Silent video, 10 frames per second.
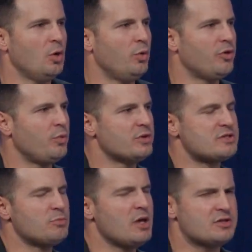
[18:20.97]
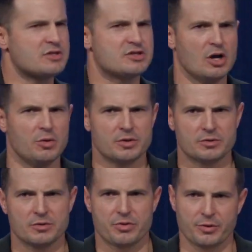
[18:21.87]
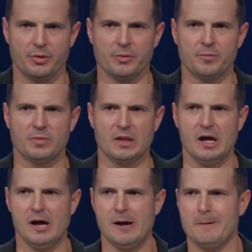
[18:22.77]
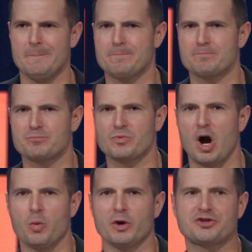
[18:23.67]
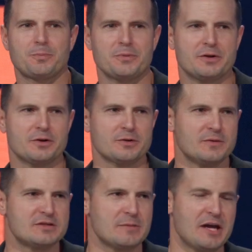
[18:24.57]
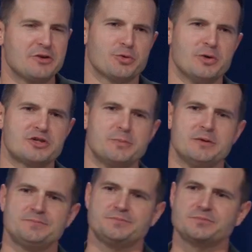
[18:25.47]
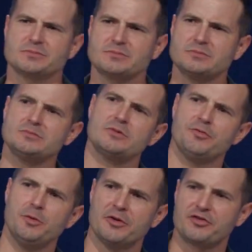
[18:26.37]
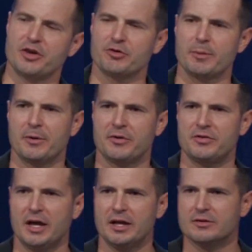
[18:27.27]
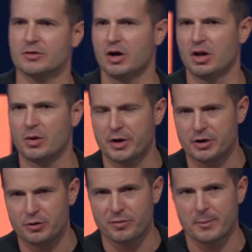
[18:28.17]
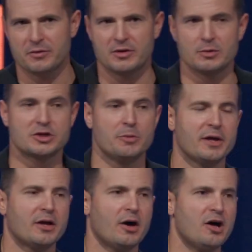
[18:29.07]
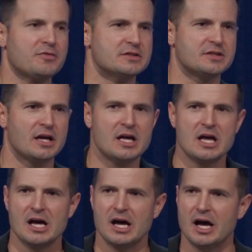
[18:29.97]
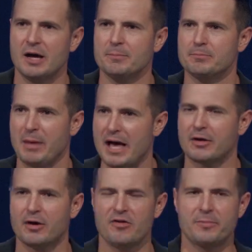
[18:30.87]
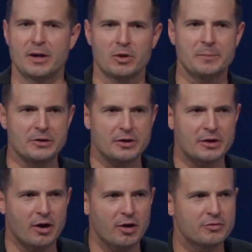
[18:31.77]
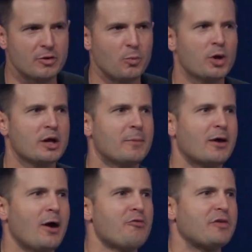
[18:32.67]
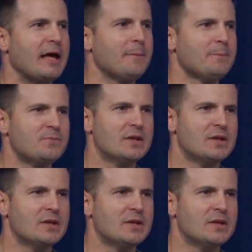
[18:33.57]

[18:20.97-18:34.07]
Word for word: with what someone else is going through. Our worship leader, his name's Andrew Richmond. A few months ago, it was my birthday. And all I wanted to do for my birthday was go play golf, because I'm bad at golf, but I want to be good at golf. I'm working on my golf game.